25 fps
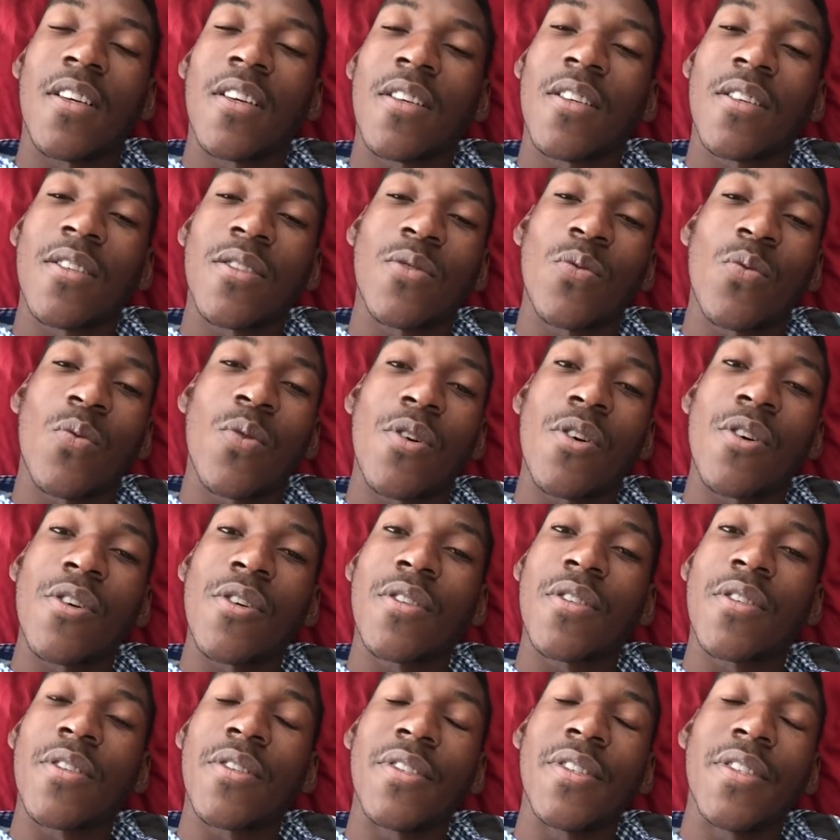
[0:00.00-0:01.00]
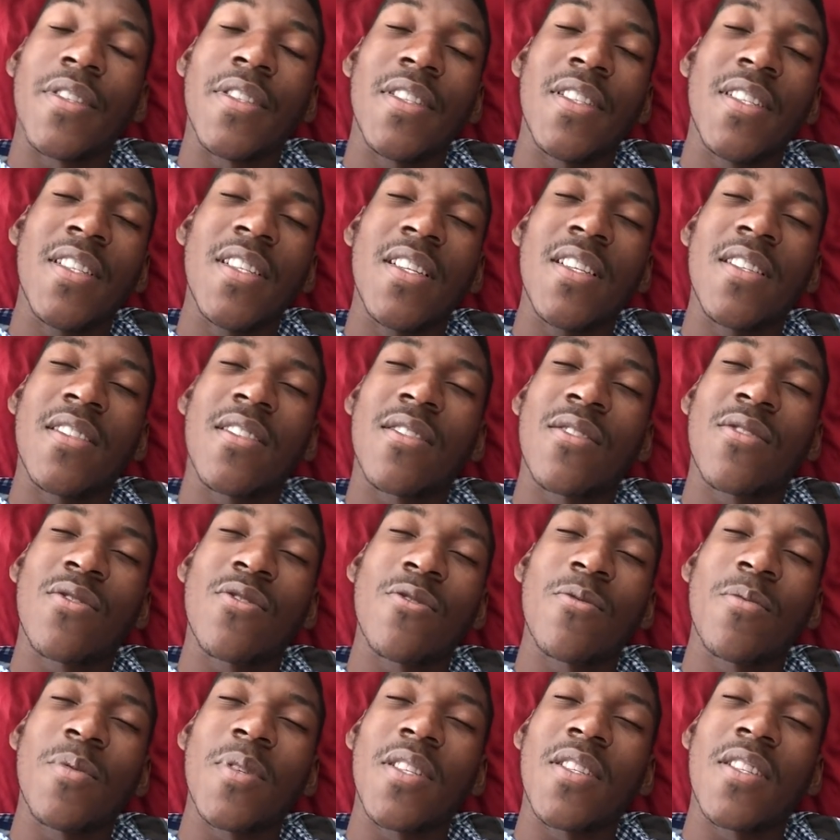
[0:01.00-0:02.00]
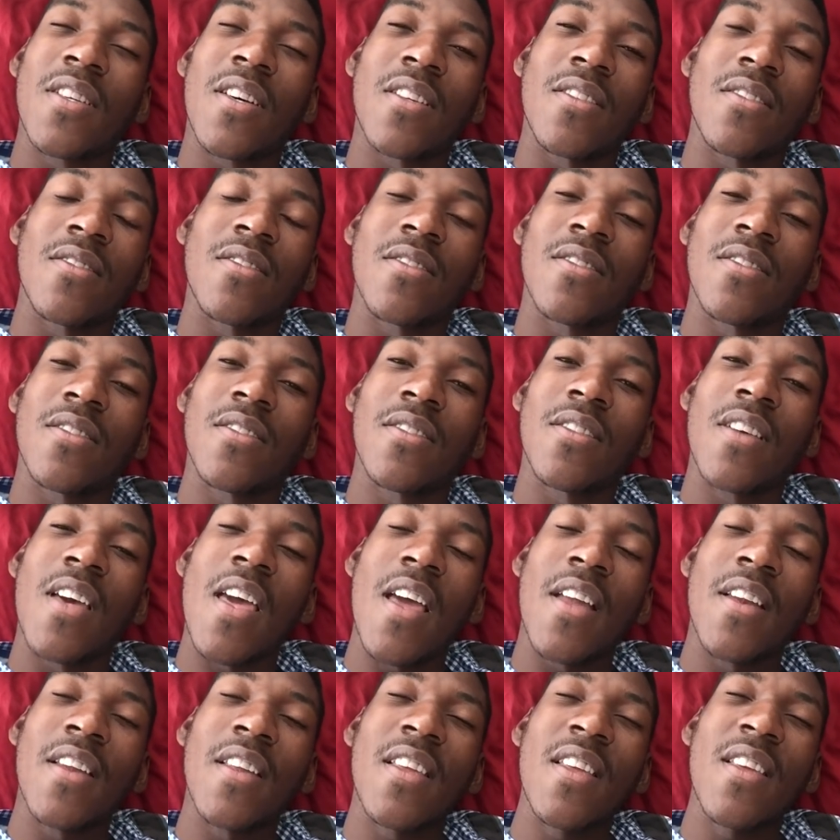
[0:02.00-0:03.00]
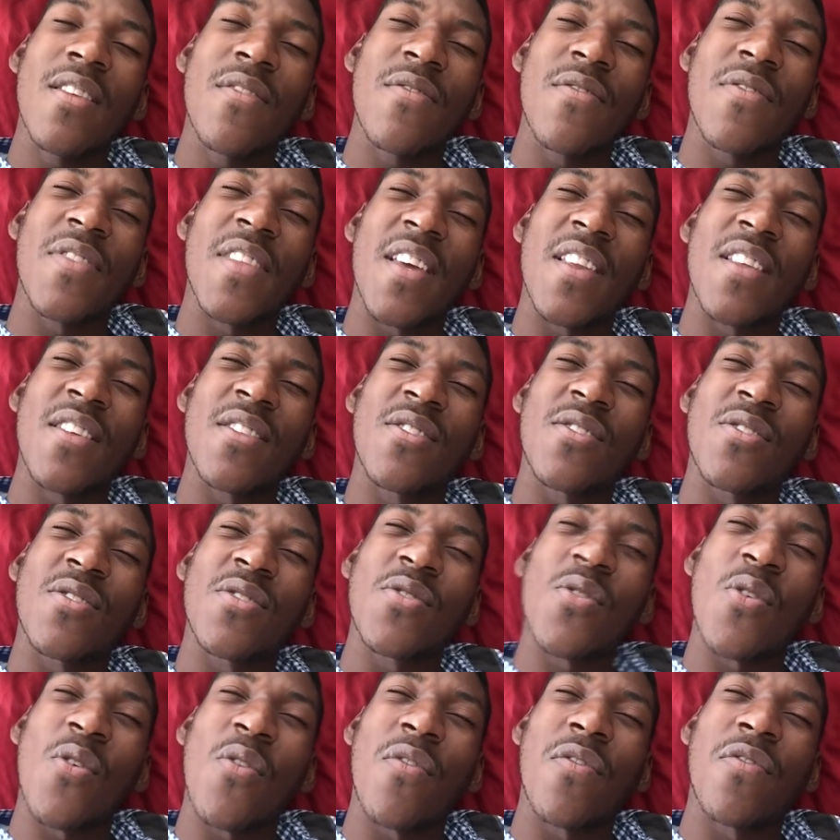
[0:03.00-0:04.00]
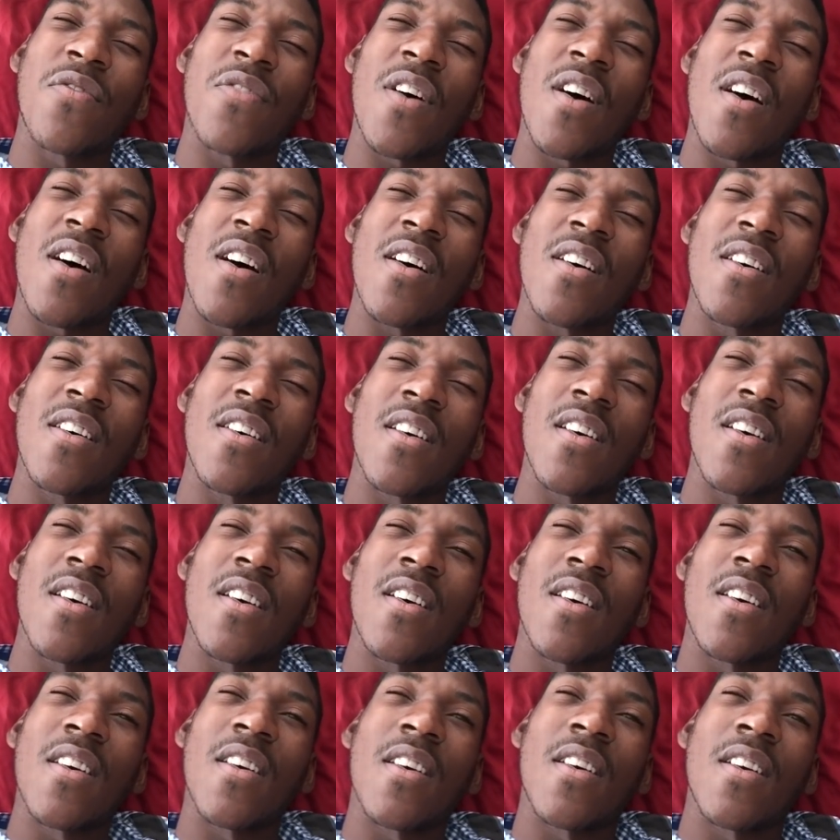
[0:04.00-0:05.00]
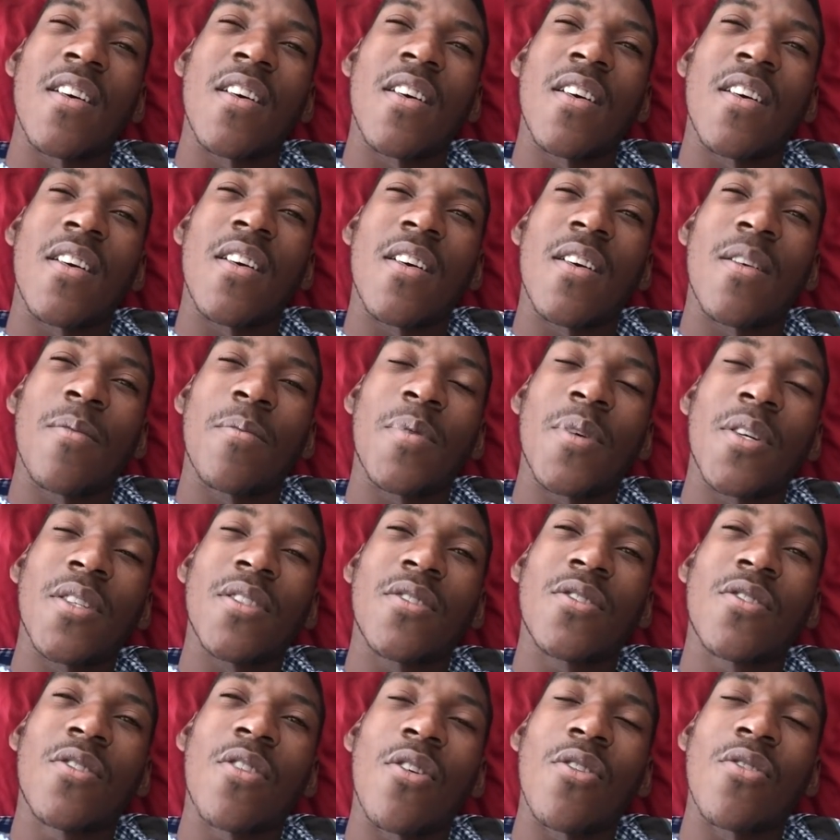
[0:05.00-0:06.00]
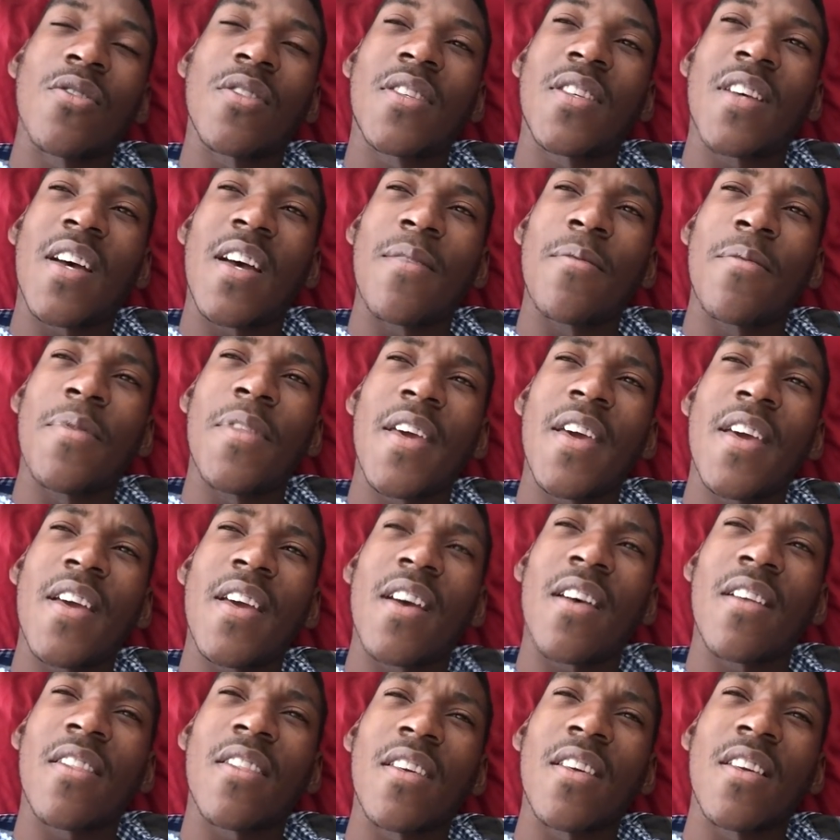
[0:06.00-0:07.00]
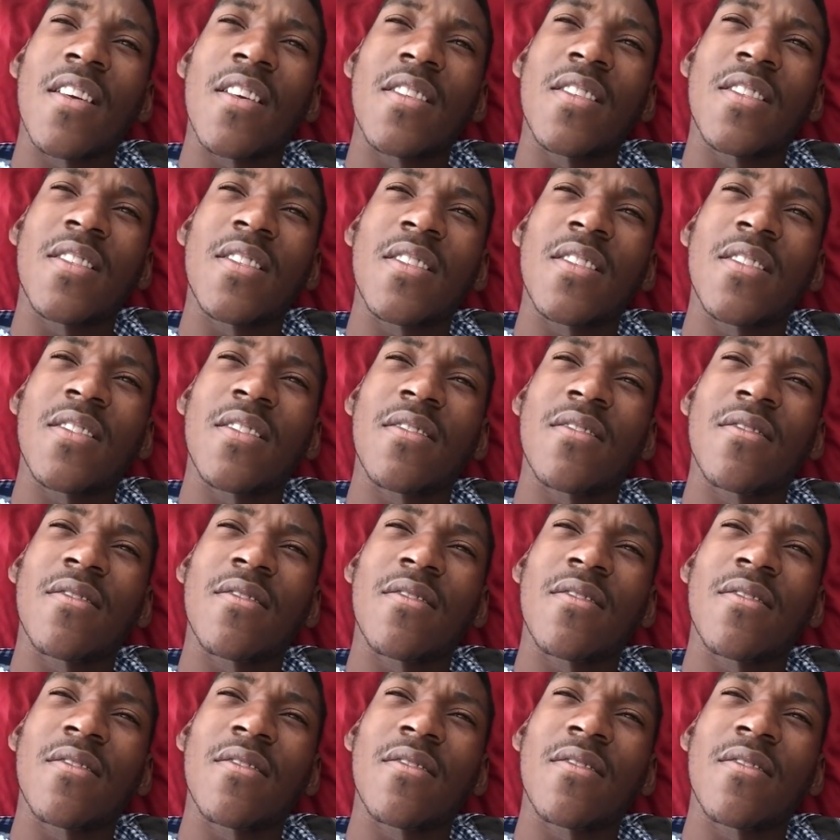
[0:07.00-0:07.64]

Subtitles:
because work needs to be done. And even that it's so far, but call time there, I think it's